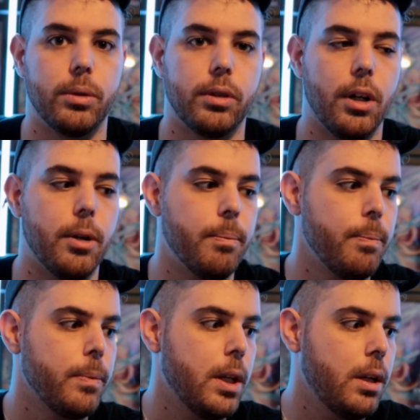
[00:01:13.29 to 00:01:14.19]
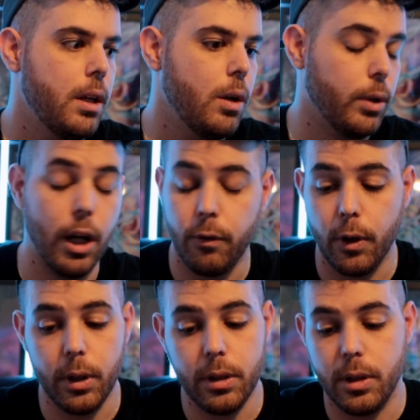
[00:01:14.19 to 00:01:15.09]
So without
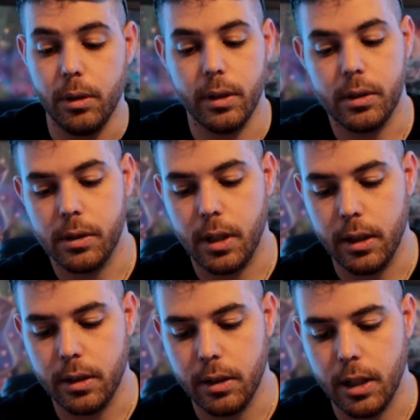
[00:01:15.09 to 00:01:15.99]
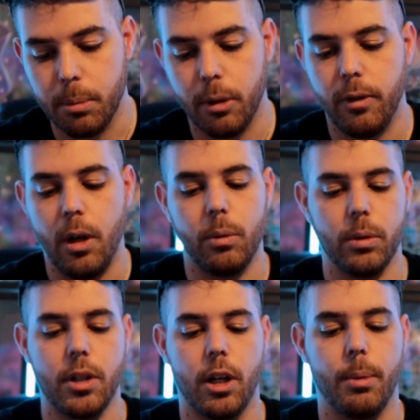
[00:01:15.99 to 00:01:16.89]
further ado, let's just get into the deck profile and
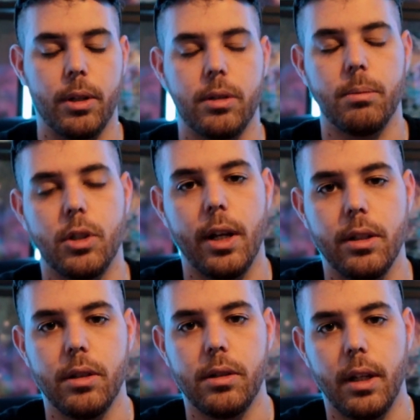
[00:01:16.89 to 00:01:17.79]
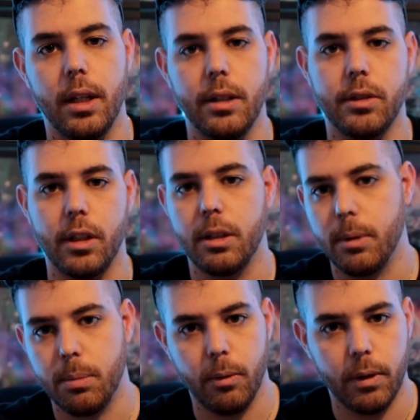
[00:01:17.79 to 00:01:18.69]
we'll talk about some changes and
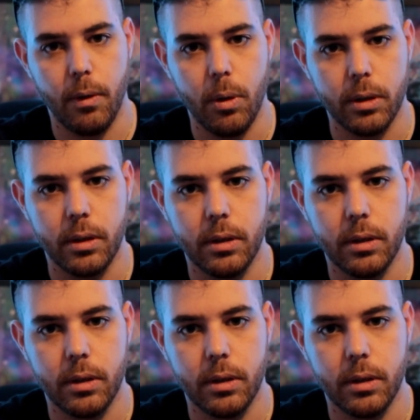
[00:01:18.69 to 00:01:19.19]
sentiments moving forward.